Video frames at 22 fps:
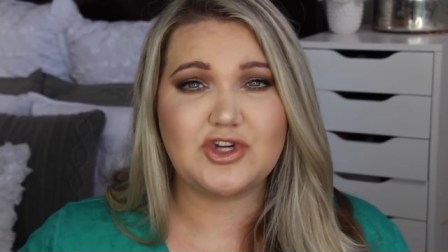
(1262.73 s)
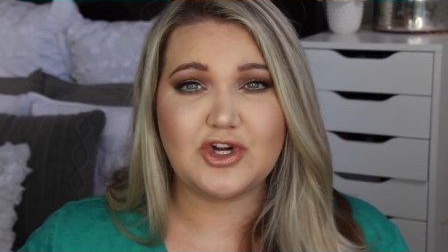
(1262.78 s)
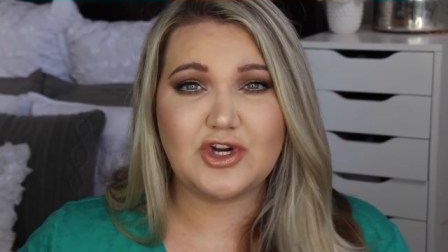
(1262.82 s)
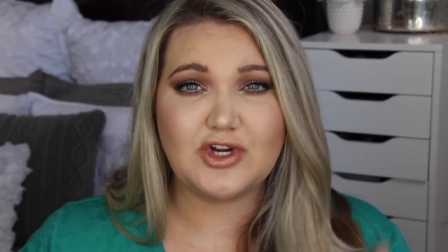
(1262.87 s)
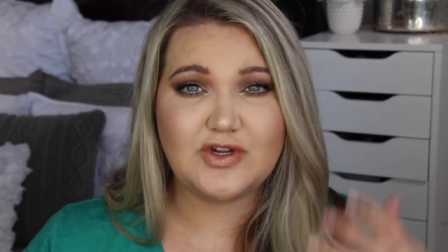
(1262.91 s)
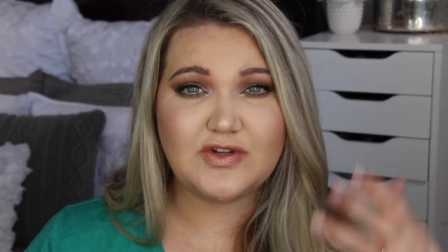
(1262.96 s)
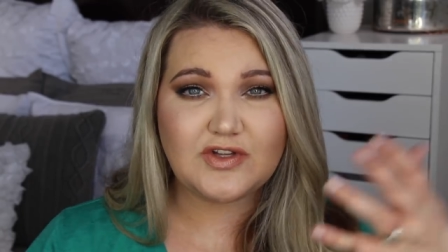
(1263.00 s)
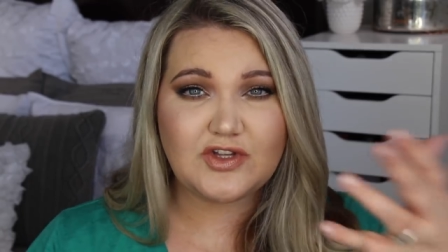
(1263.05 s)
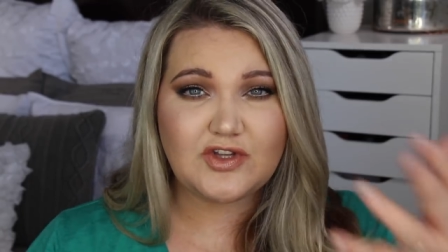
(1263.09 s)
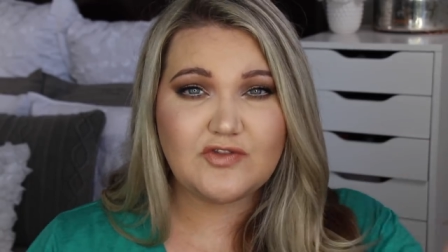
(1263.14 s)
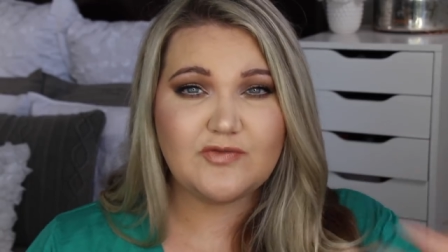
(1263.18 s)

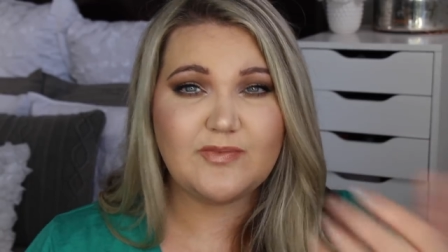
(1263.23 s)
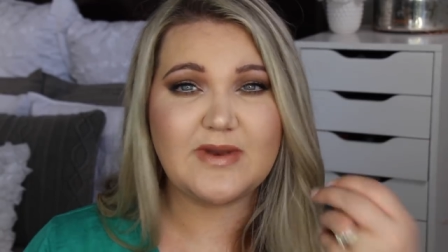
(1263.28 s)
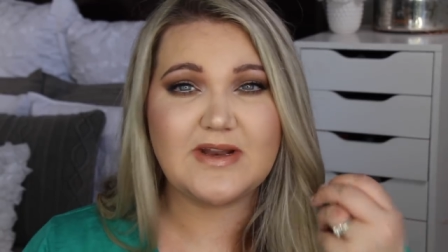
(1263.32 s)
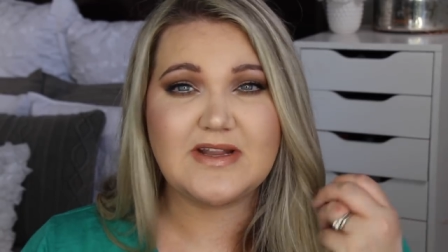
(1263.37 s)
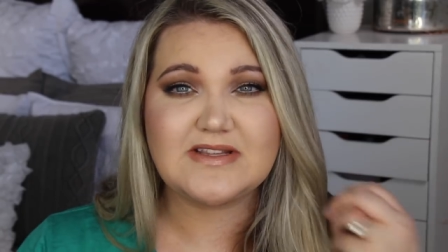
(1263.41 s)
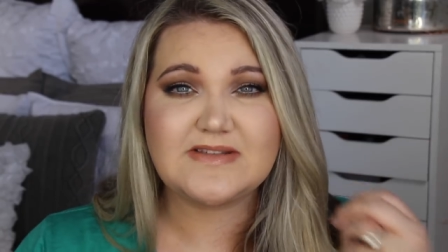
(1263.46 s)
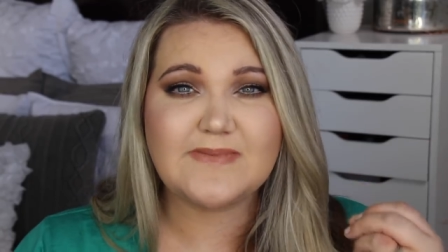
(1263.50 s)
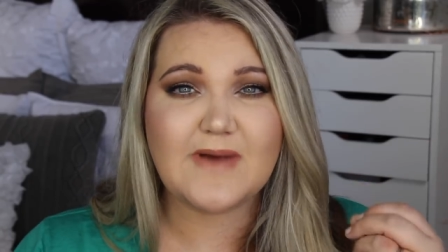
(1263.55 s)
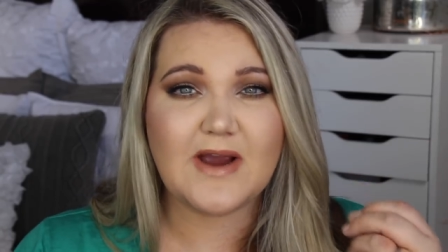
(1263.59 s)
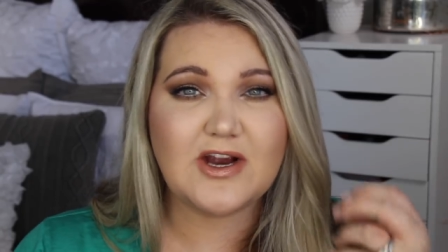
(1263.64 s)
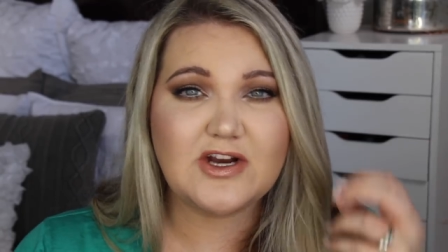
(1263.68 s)
you're you've been
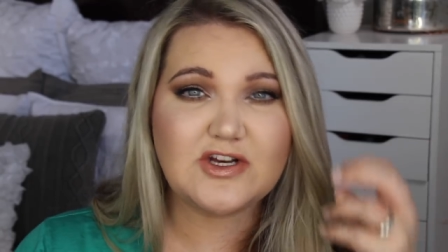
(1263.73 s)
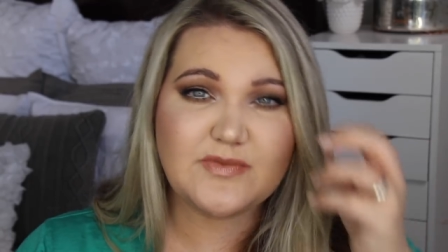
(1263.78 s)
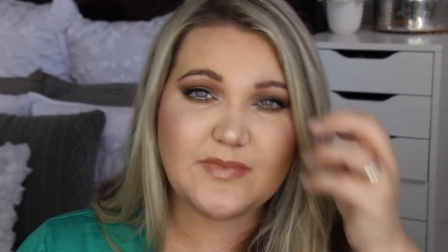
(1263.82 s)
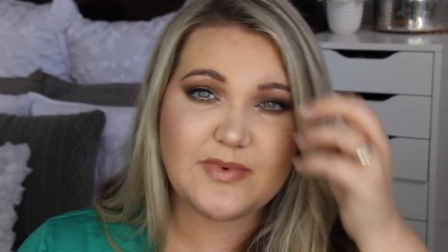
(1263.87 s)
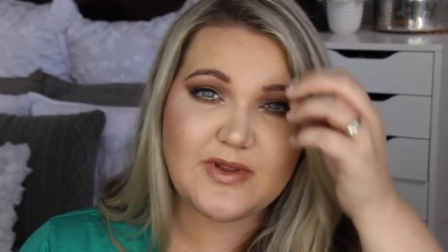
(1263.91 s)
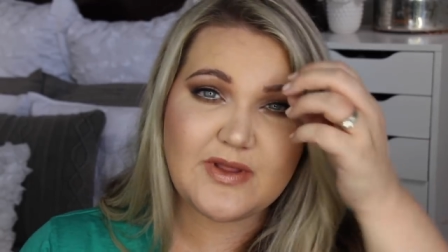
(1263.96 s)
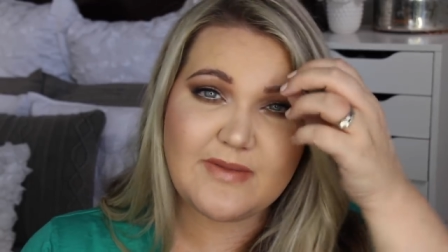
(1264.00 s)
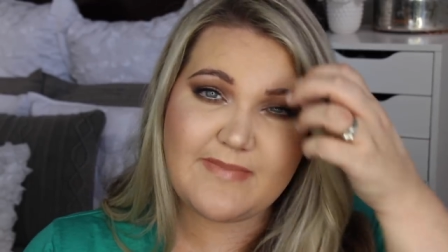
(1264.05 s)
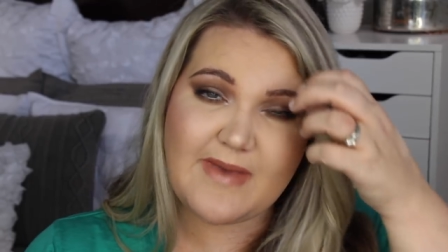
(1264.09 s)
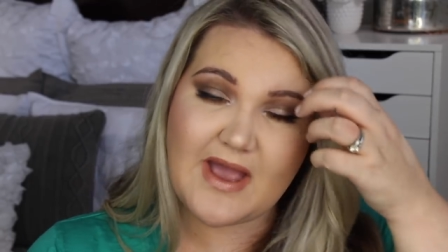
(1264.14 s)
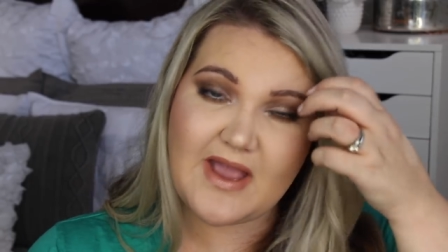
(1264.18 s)
inspired to
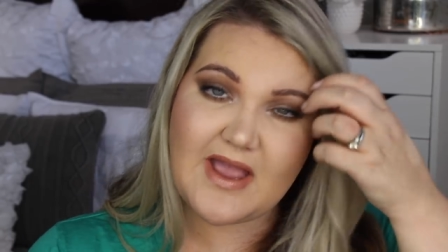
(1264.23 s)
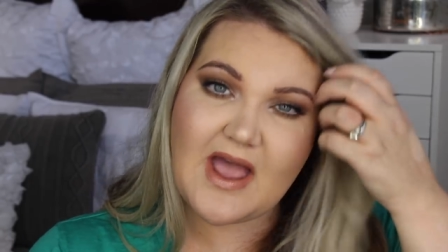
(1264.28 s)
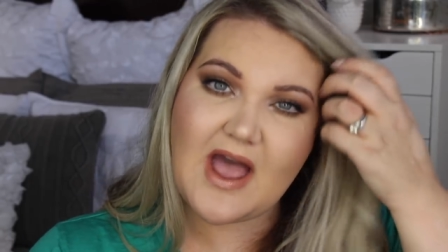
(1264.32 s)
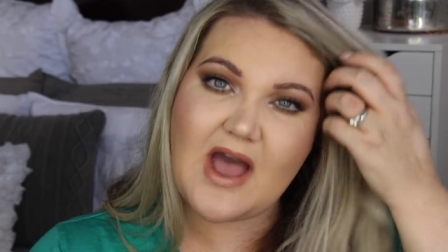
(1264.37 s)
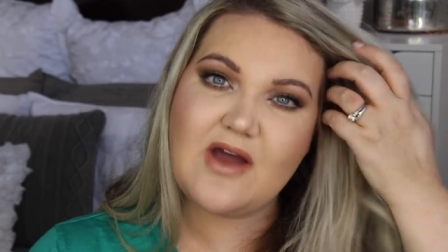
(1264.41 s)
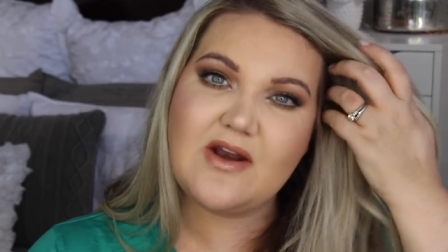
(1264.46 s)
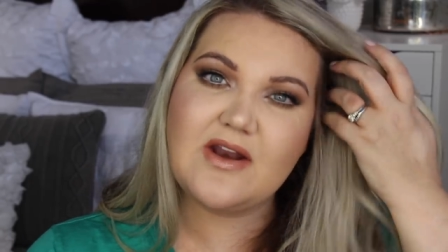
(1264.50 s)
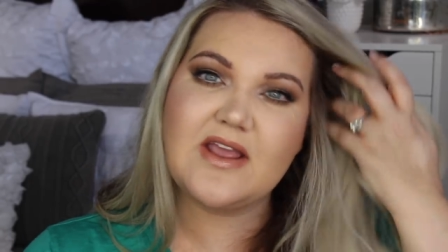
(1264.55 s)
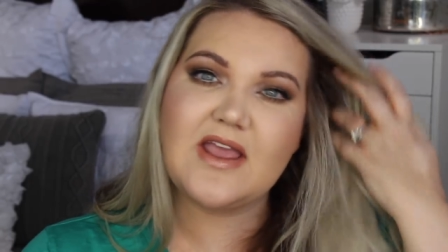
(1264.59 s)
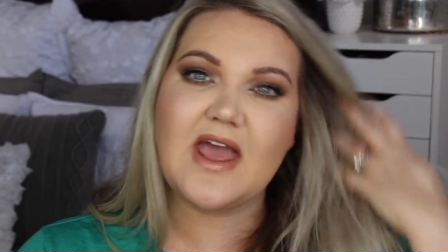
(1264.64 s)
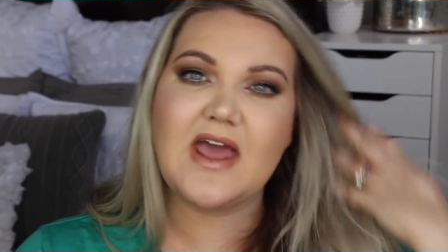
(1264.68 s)
pull it back
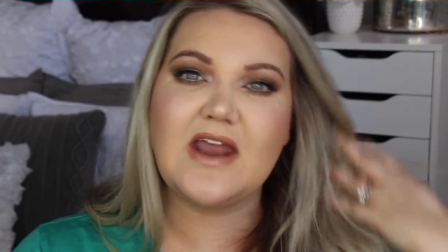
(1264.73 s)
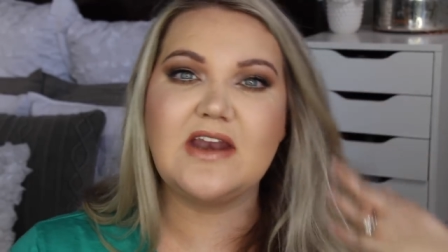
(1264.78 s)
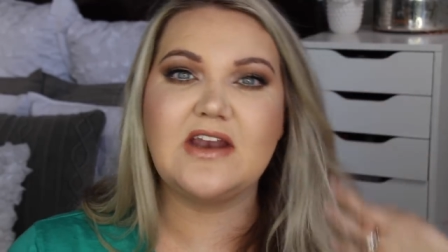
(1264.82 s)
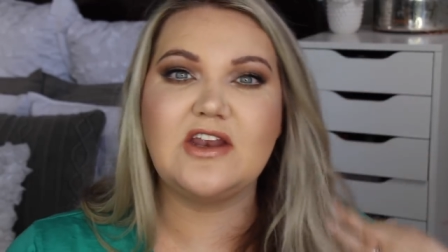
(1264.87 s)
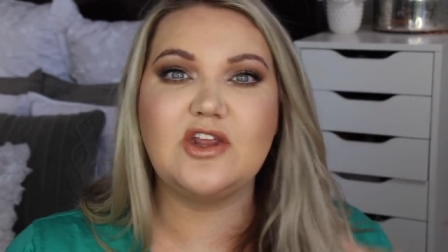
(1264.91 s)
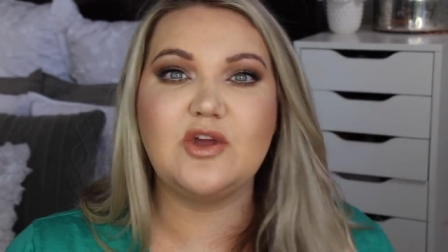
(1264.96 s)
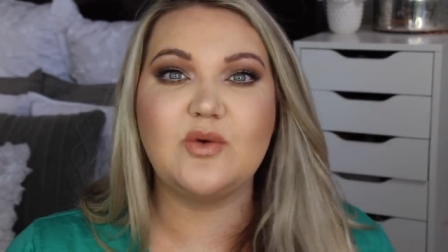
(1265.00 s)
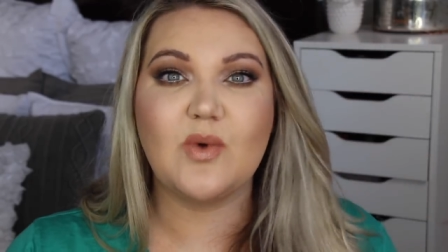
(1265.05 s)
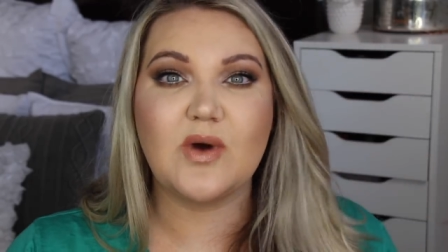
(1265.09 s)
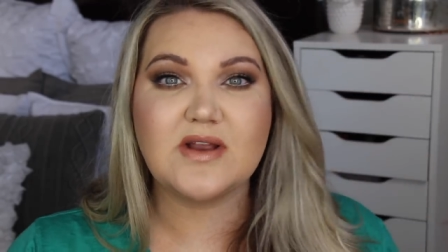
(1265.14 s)
out again and you